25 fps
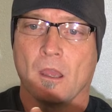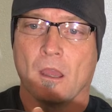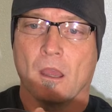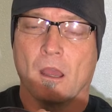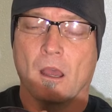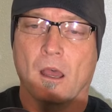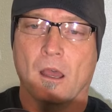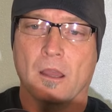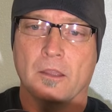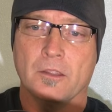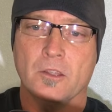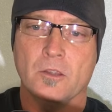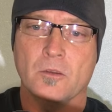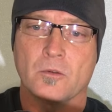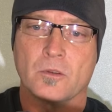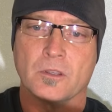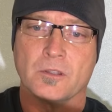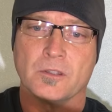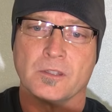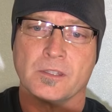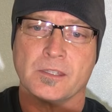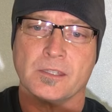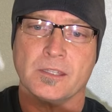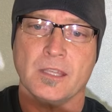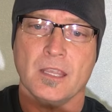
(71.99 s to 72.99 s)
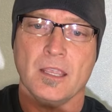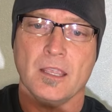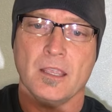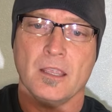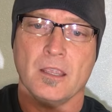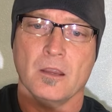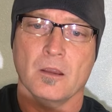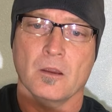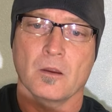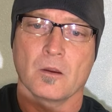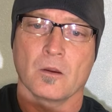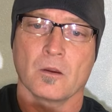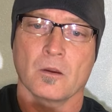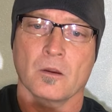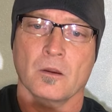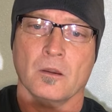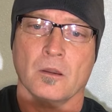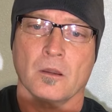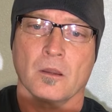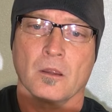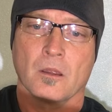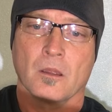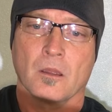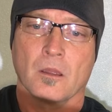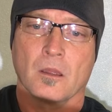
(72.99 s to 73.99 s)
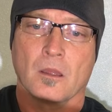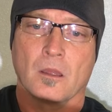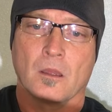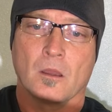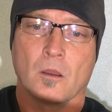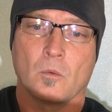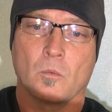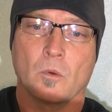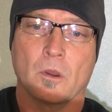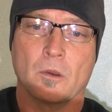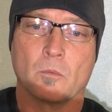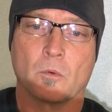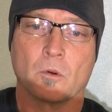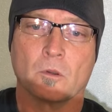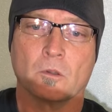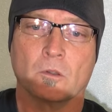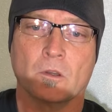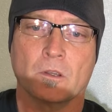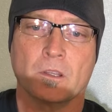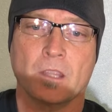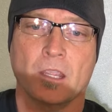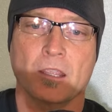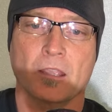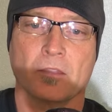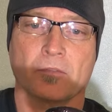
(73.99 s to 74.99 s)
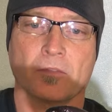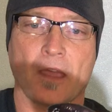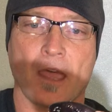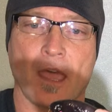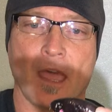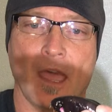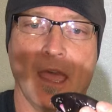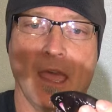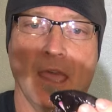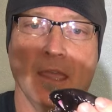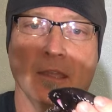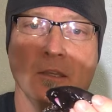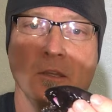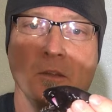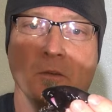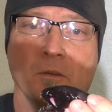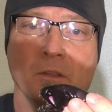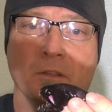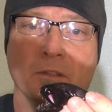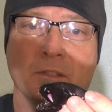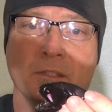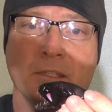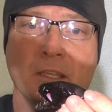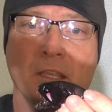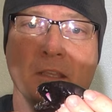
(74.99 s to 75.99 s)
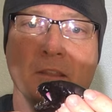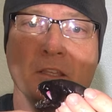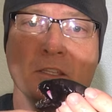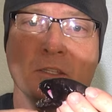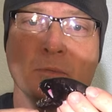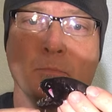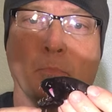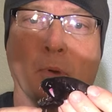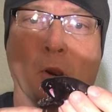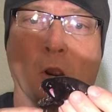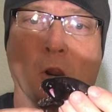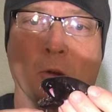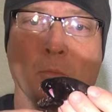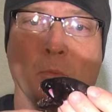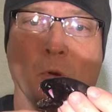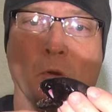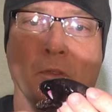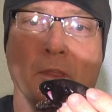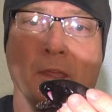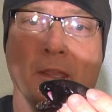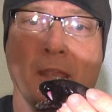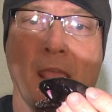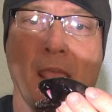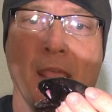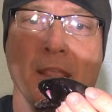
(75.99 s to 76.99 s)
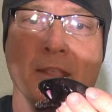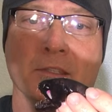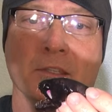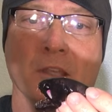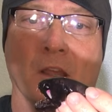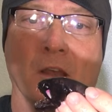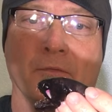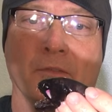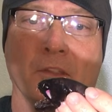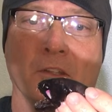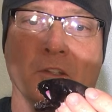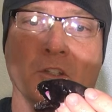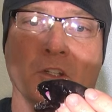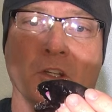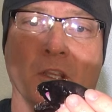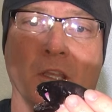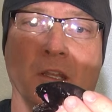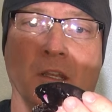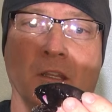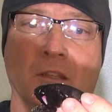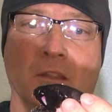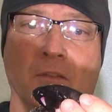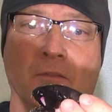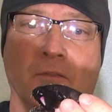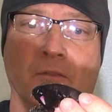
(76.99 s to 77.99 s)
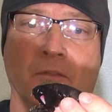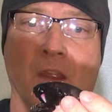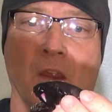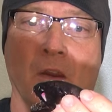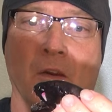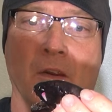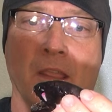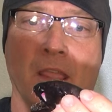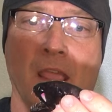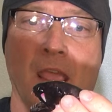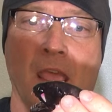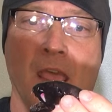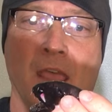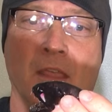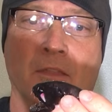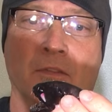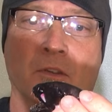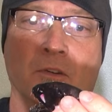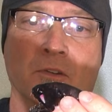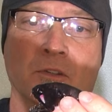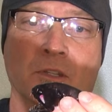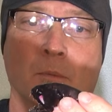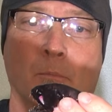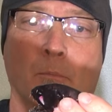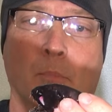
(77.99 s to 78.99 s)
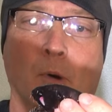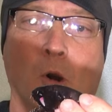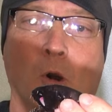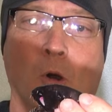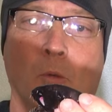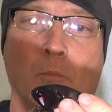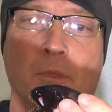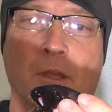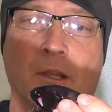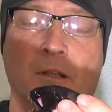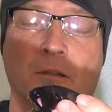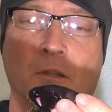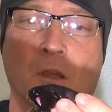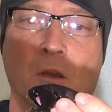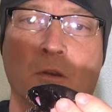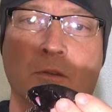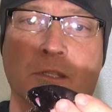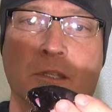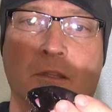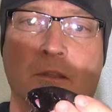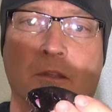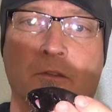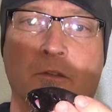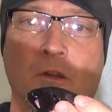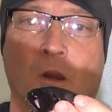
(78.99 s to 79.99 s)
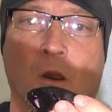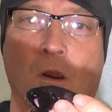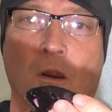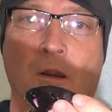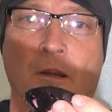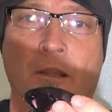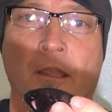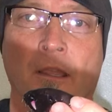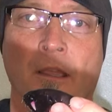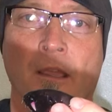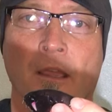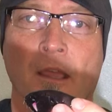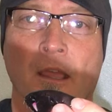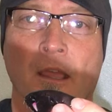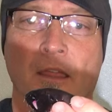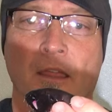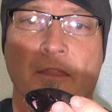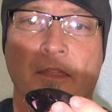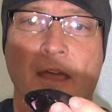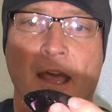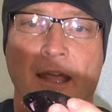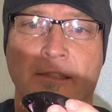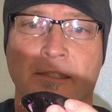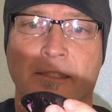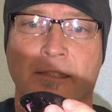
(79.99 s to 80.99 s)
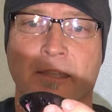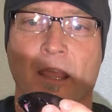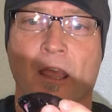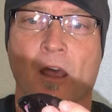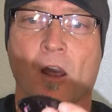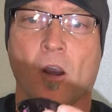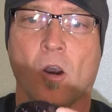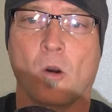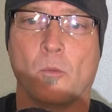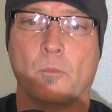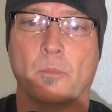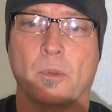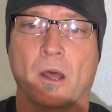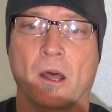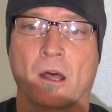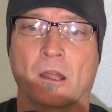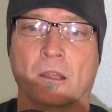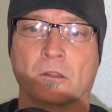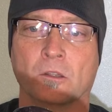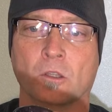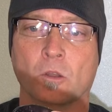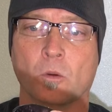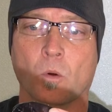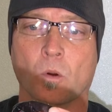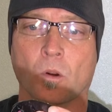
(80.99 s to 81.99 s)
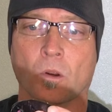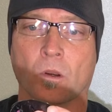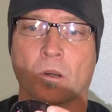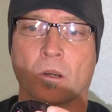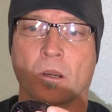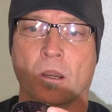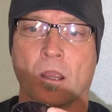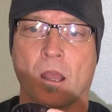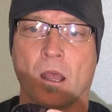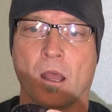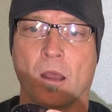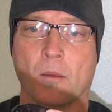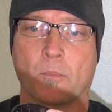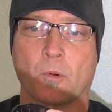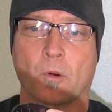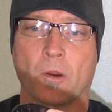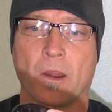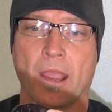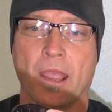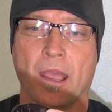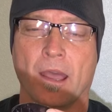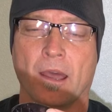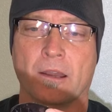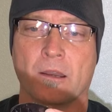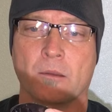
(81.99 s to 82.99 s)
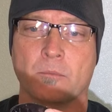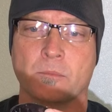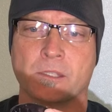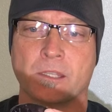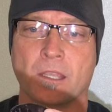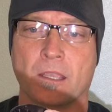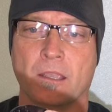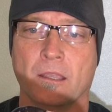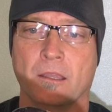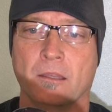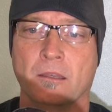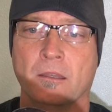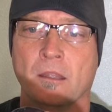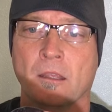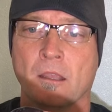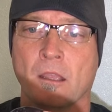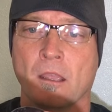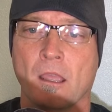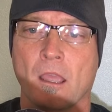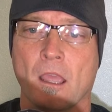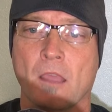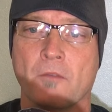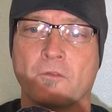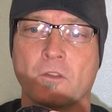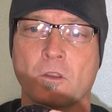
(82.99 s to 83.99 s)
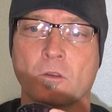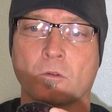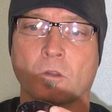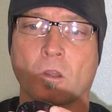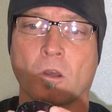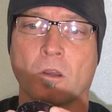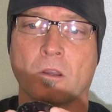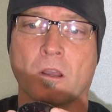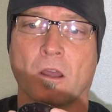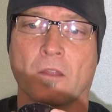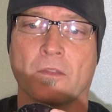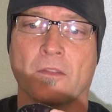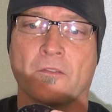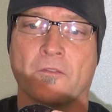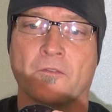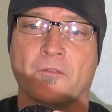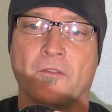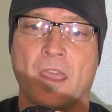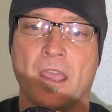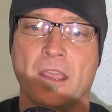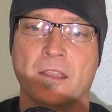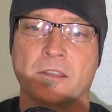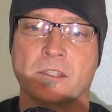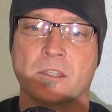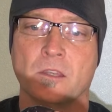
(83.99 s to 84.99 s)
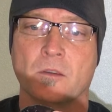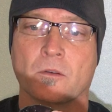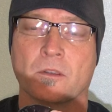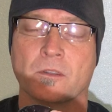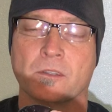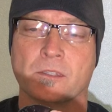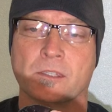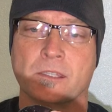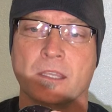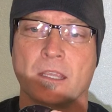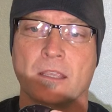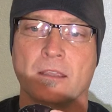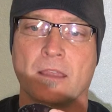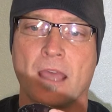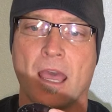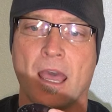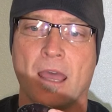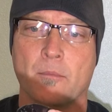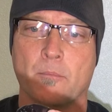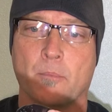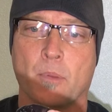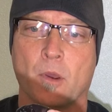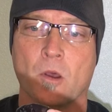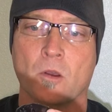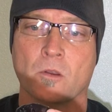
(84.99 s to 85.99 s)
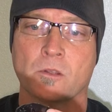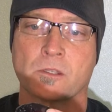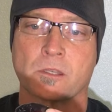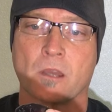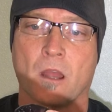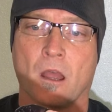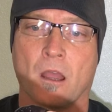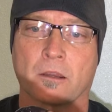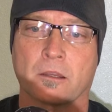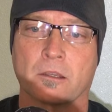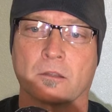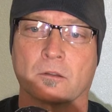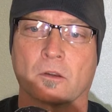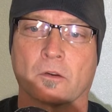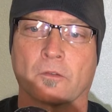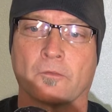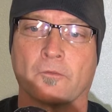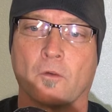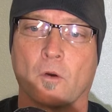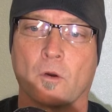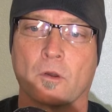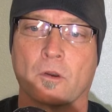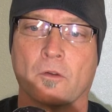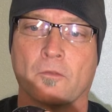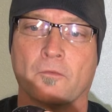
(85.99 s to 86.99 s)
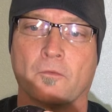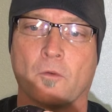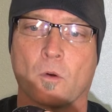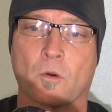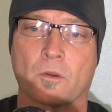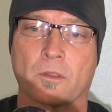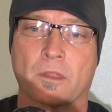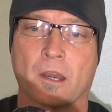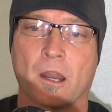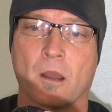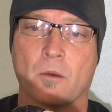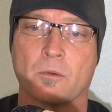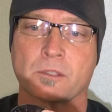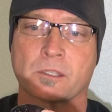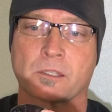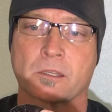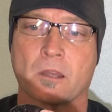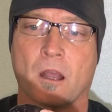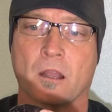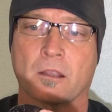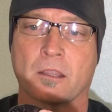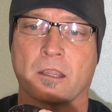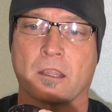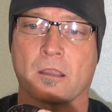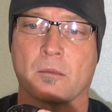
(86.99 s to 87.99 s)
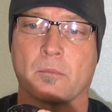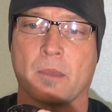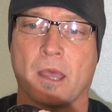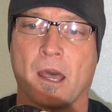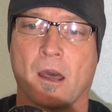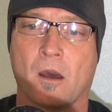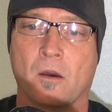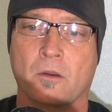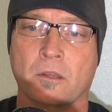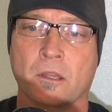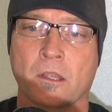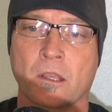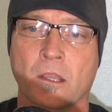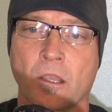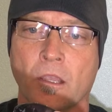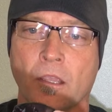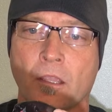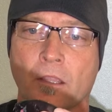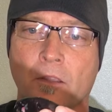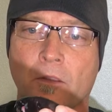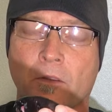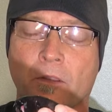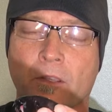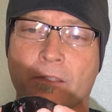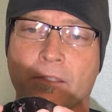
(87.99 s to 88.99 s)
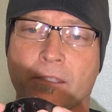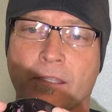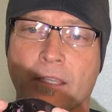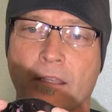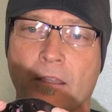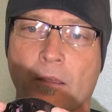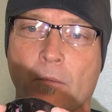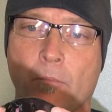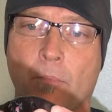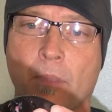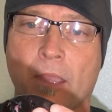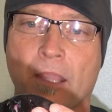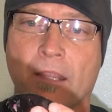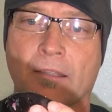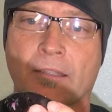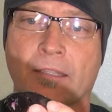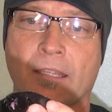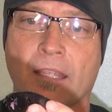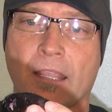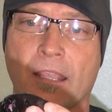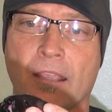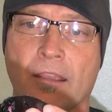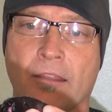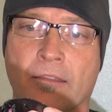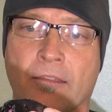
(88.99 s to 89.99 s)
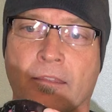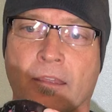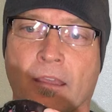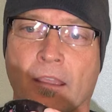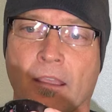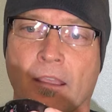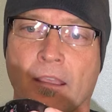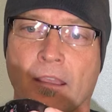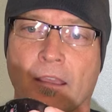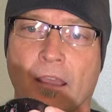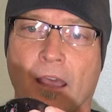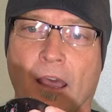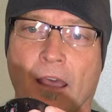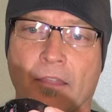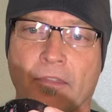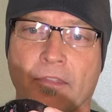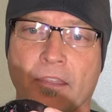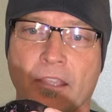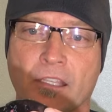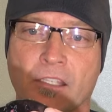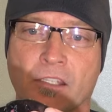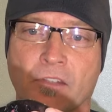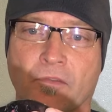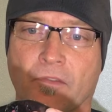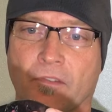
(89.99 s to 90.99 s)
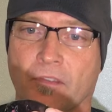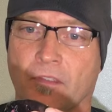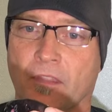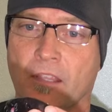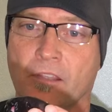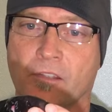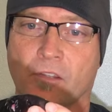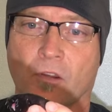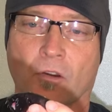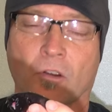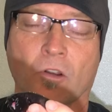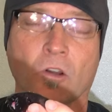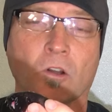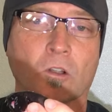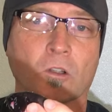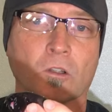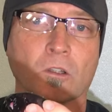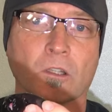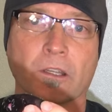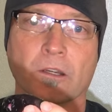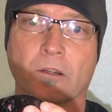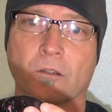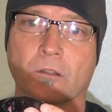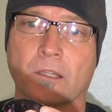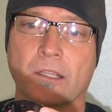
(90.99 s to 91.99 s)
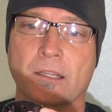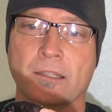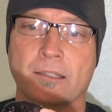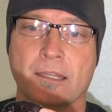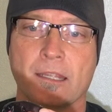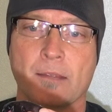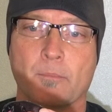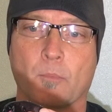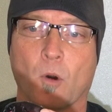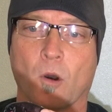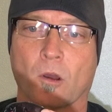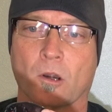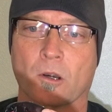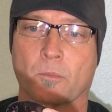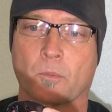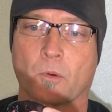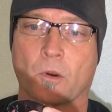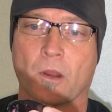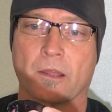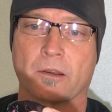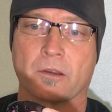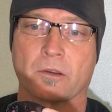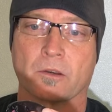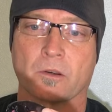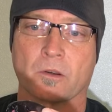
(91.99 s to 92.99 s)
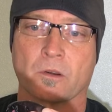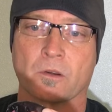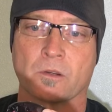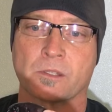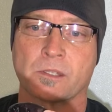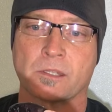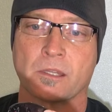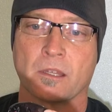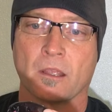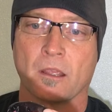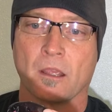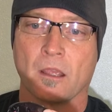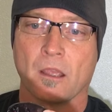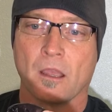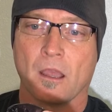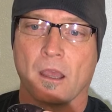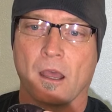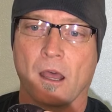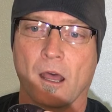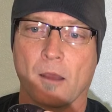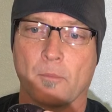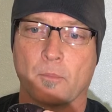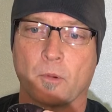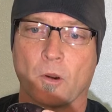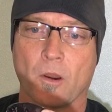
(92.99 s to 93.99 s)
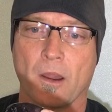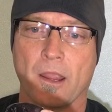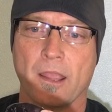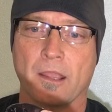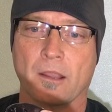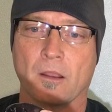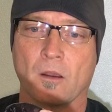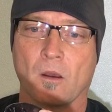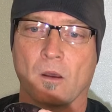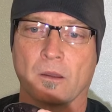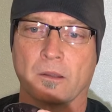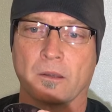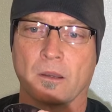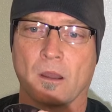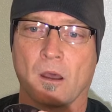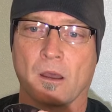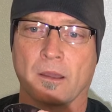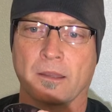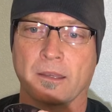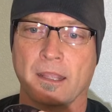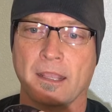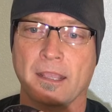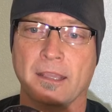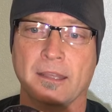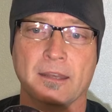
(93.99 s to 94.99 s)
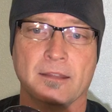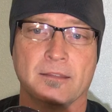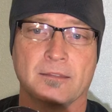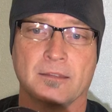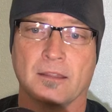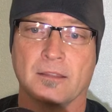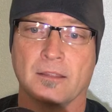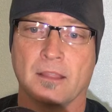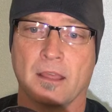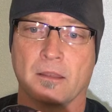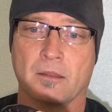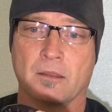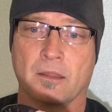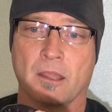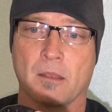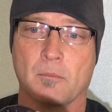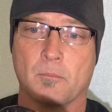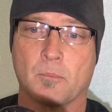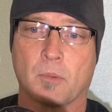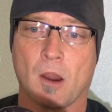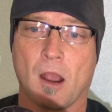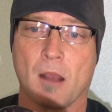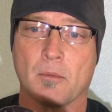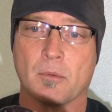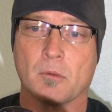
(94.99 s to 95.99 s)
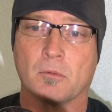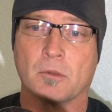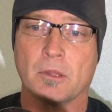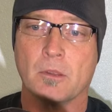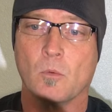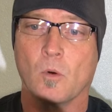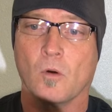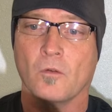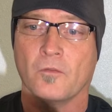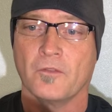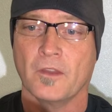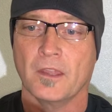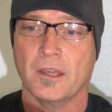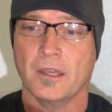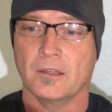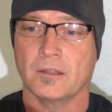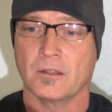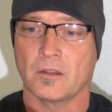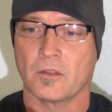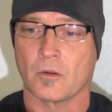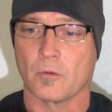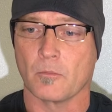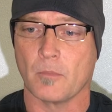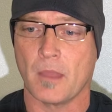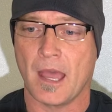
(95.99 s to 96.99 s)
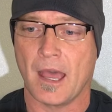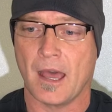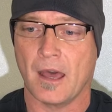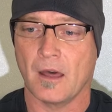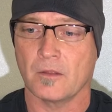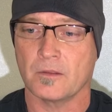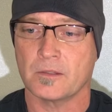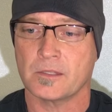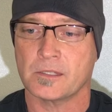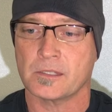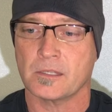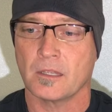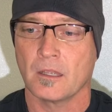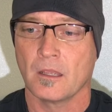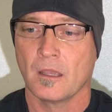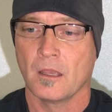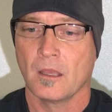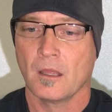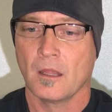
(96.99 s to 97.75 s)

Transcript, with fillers: Uh, you can see here, when we're looking at the head, you can see this barbel that hangs off the chin. At the very end, there's a bulb that glows in the dark. That's to help uh, lure uh, prey items in. If you look on the face, you can see that post-ocular photophore that I was talking about. You can see the big teeth. Uh, these, these are clearly deep water predators uh, preying on, on anything that, that probably will fit into their mouths.